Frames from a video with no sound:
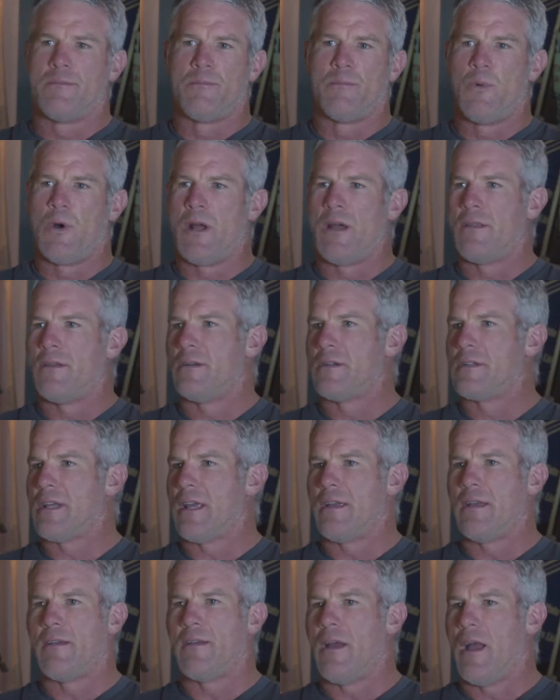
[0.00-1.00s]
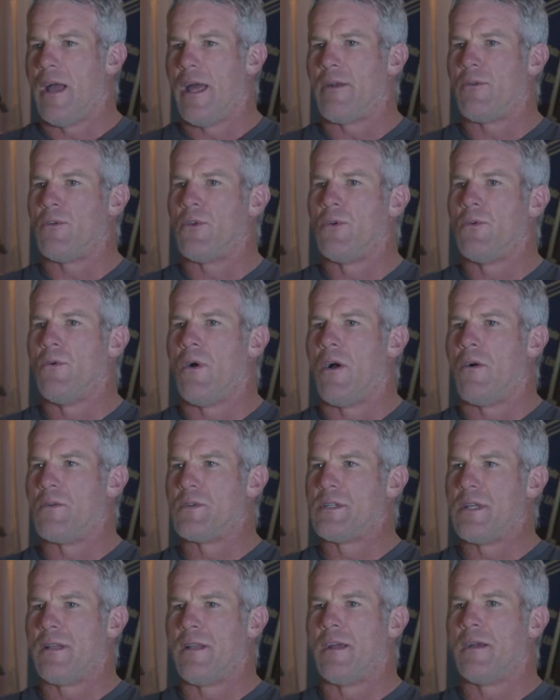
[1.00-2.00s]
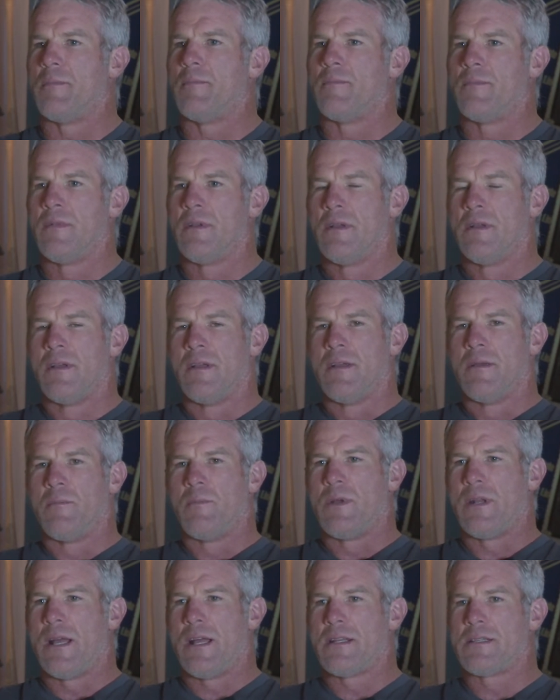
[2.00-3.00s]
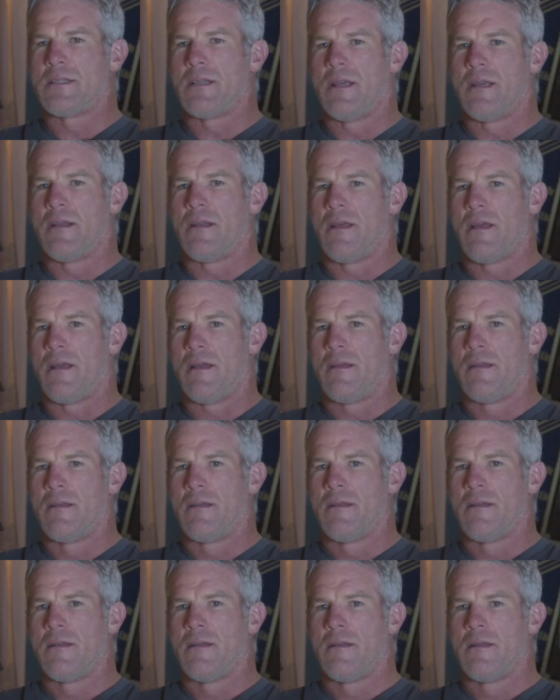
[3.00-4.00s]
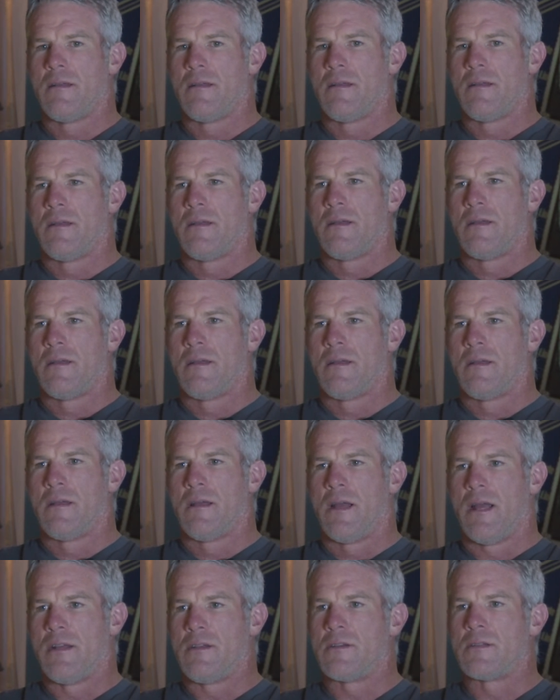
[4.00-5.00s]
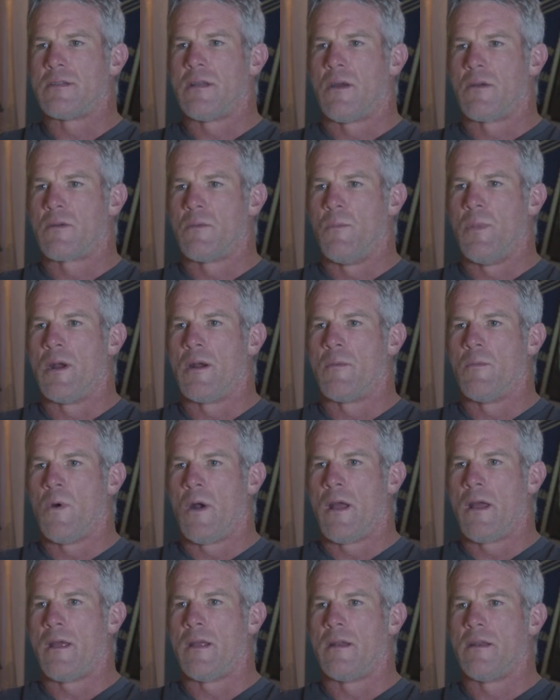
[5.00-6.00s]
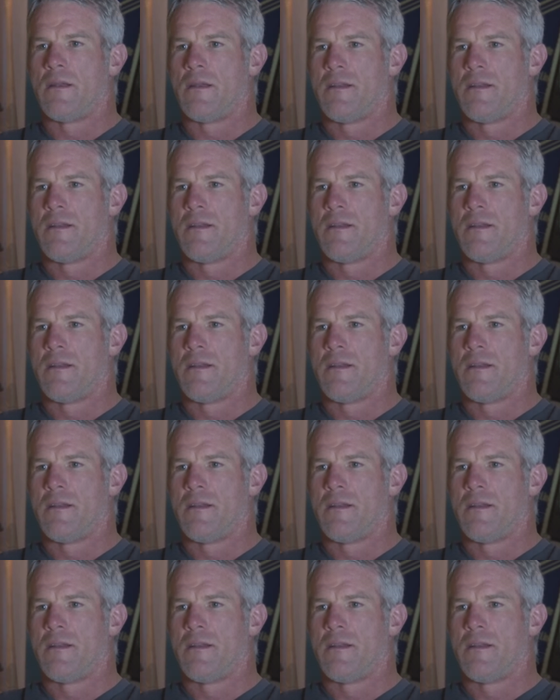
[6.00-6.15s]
brothers, I don't know who all was in there, but I said, "I just talked to Bear Bryant."